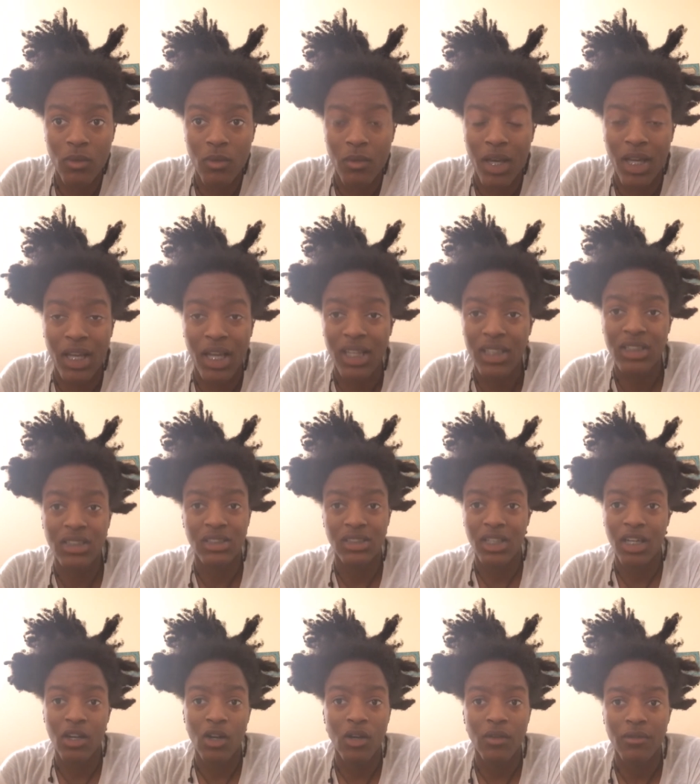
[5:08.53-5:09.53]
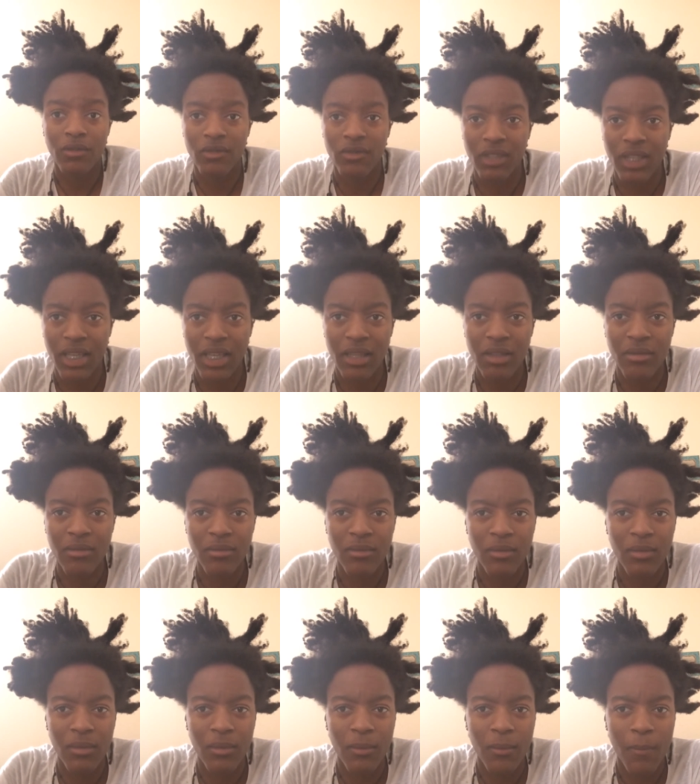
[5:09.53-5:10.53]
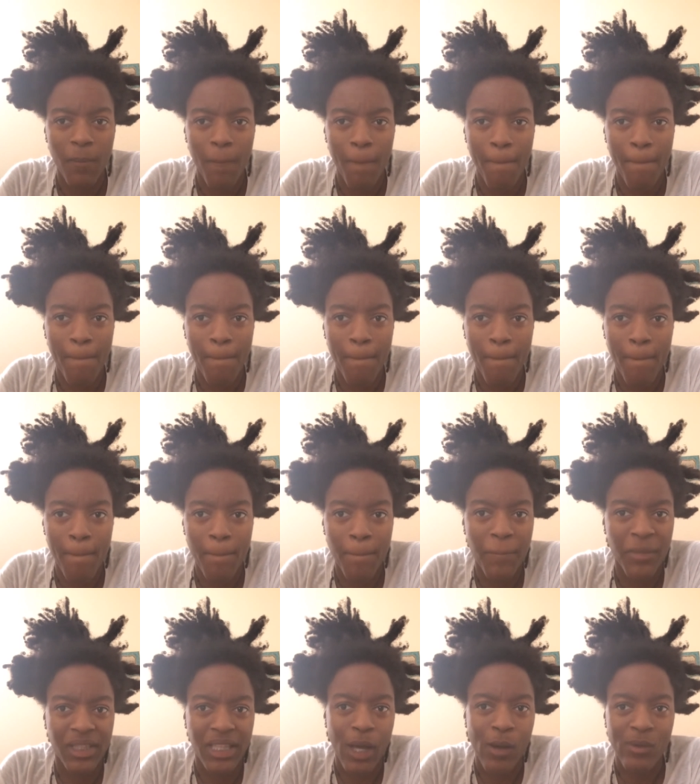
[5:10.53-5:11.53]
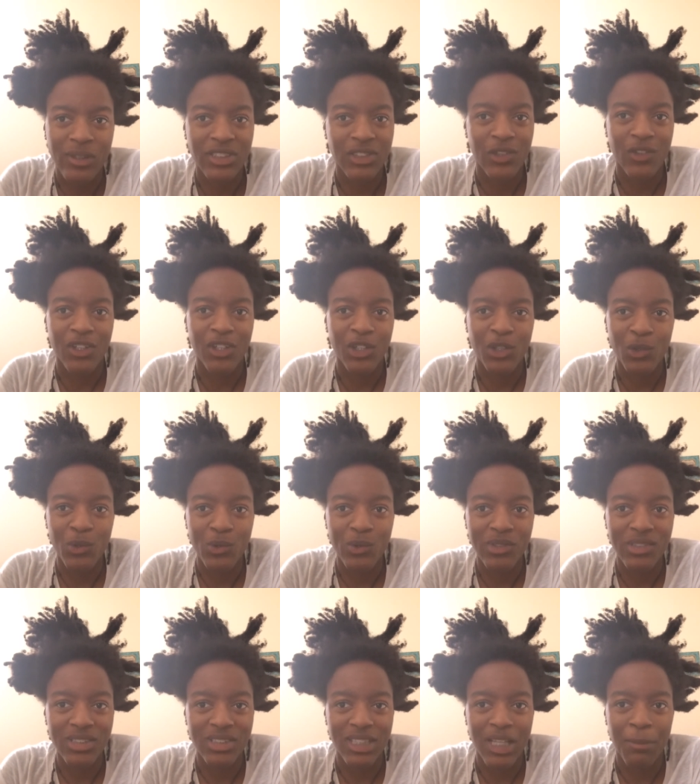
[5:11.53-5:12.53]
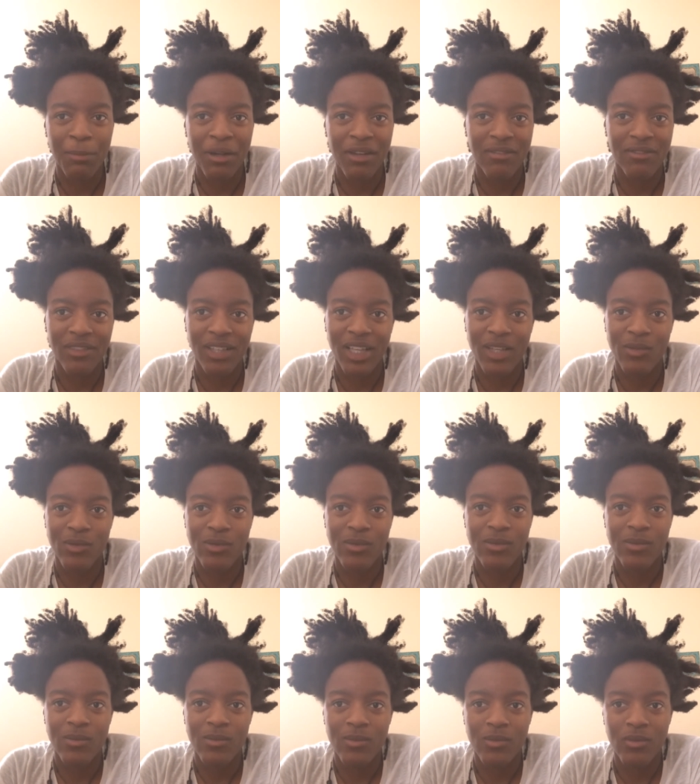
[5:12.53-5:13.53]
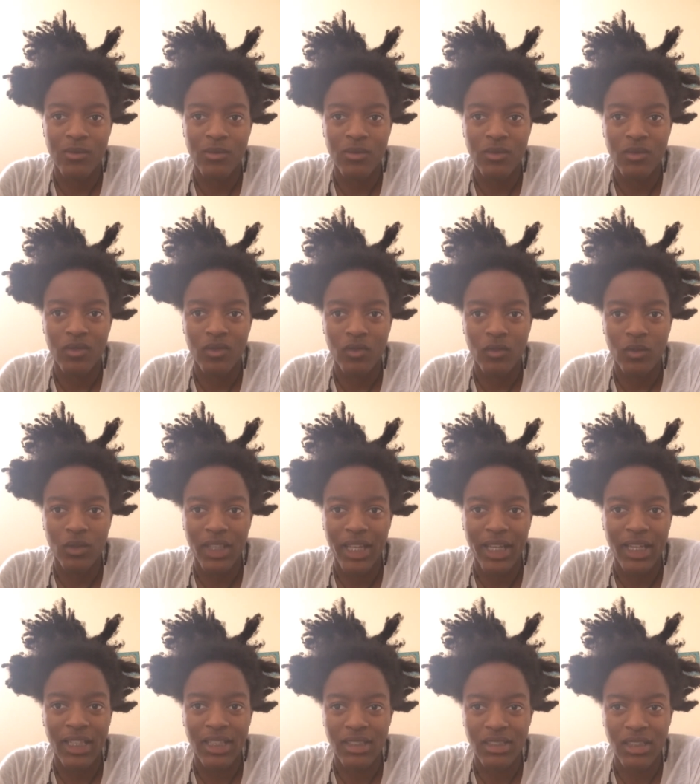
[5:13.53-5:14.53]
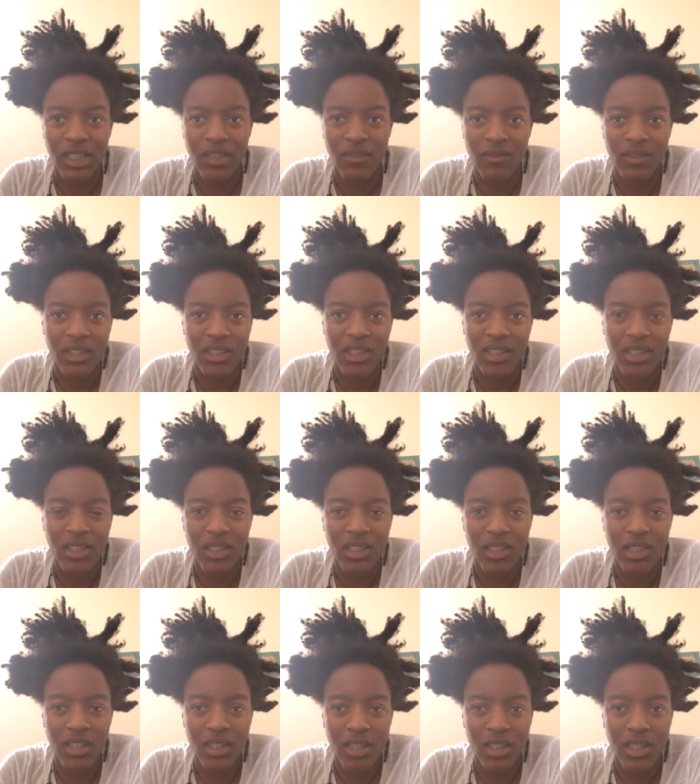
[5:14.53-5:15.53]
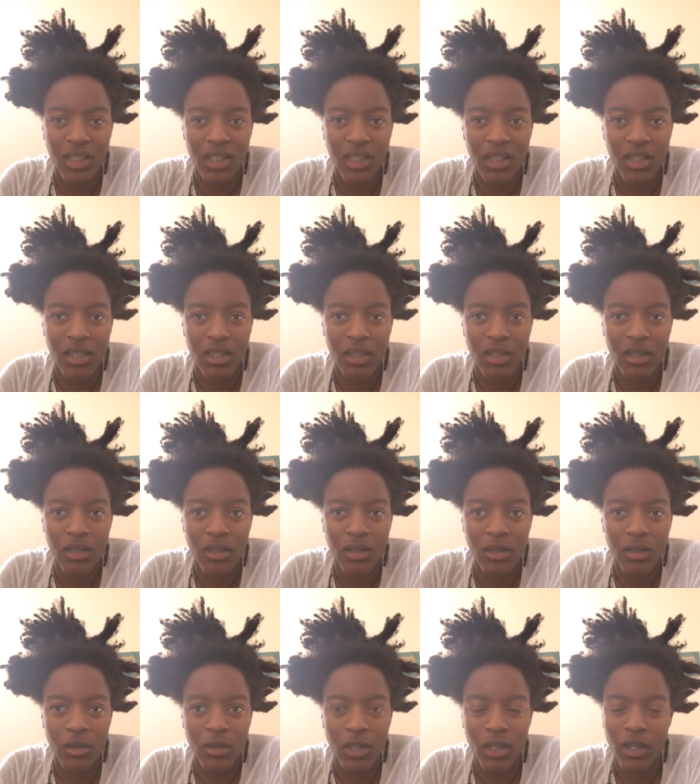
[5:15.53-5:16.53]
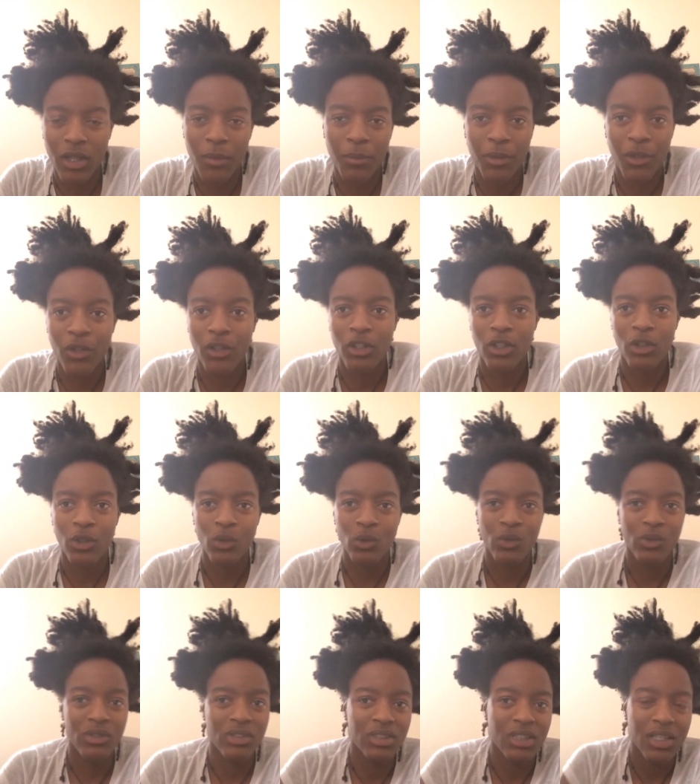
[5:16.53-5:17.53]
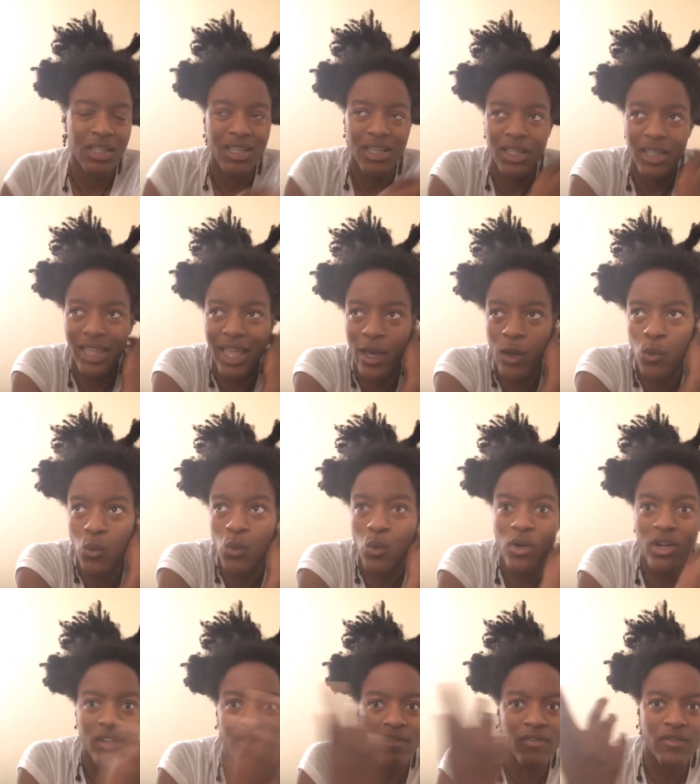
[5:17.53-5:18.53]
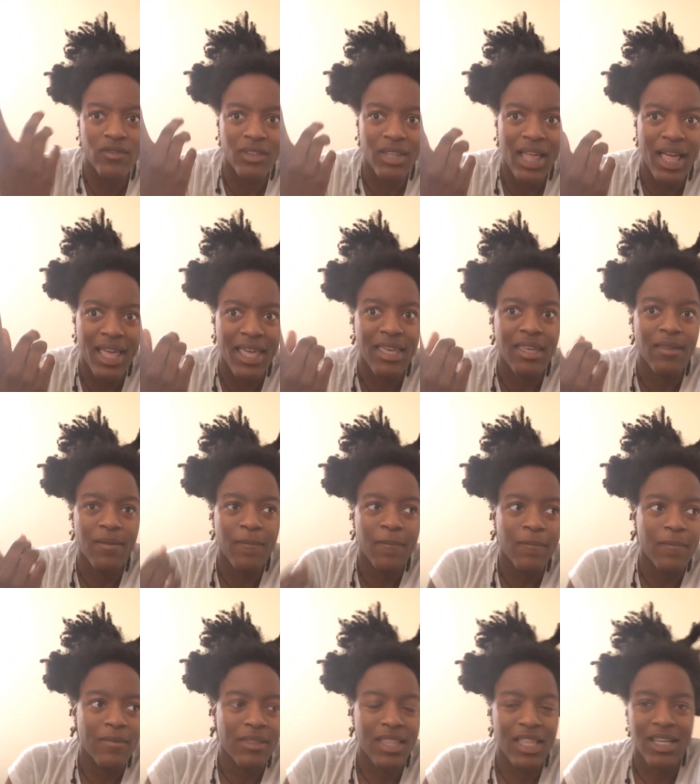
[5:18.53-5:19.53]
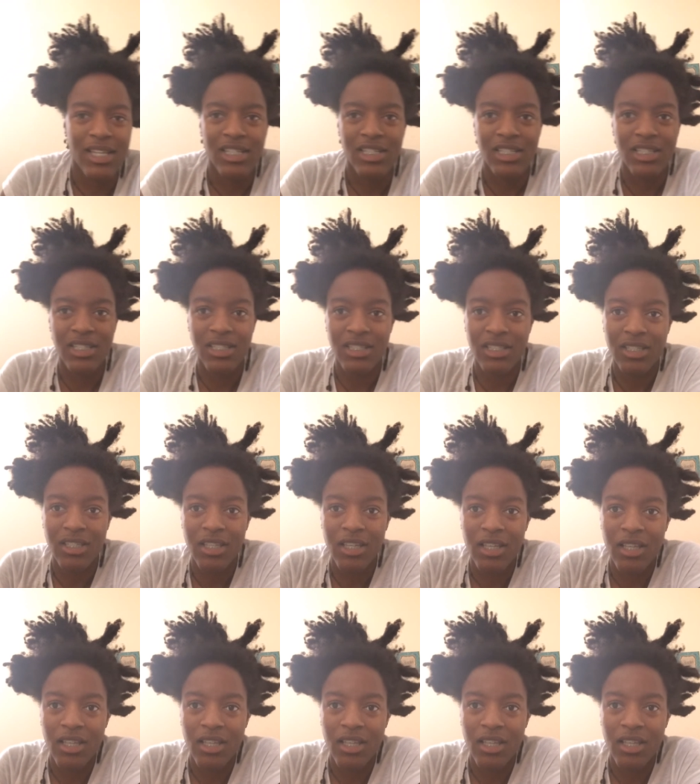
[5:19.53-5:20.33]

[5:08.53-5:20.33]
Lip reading: I just got off a flight. But that wasn't on the news that my flight landed safely. They're gonna put on the news that one flight that just,